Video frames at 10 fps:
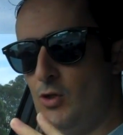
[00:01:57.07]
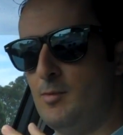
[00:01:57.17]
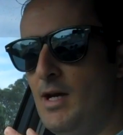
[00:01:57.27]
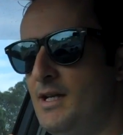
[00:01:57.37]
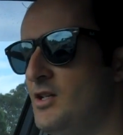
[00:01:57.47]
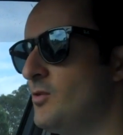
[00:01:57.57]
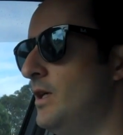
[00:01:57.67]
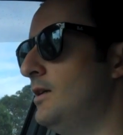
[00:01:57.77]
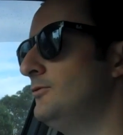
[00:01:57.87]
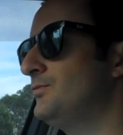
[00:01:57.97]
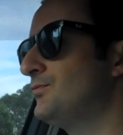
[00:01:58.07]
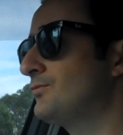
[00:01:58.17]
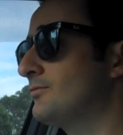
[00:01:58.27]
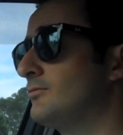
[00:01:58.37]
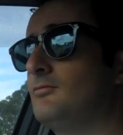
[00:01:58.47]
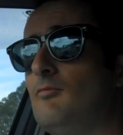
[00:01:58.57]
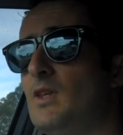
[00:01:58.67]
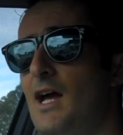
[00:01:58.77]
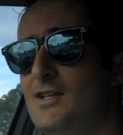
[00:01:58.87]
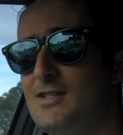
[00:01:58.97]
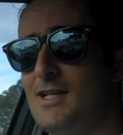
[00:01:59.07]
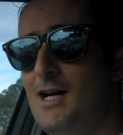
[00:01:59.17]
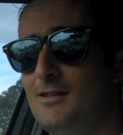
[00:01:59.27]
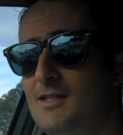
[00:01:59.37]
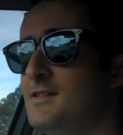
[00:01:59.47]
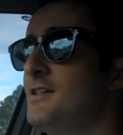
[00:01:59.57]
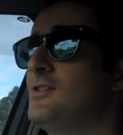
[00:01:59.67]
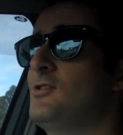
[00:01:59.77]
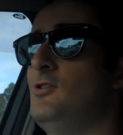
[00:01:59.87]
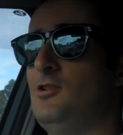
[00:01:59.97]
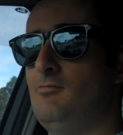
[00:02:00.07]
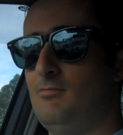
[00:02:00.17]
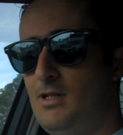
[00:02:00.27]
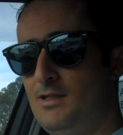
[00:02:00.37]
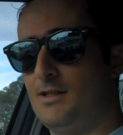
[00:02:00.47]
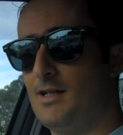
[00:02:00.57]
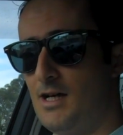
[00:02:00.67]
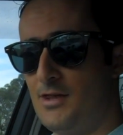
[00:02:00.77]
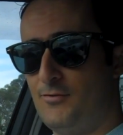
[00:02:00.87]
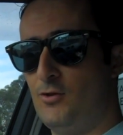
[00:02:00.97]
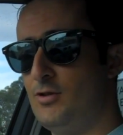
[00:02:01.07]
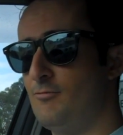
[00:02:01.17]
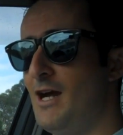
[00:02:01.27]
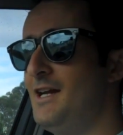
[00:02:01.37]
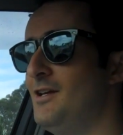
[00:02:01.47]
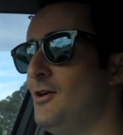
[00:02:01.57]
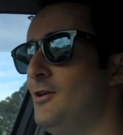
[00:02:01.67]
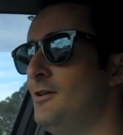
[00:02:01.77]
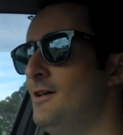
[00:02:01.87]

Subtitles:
automatic as well, and start listening to them in the car through the radio,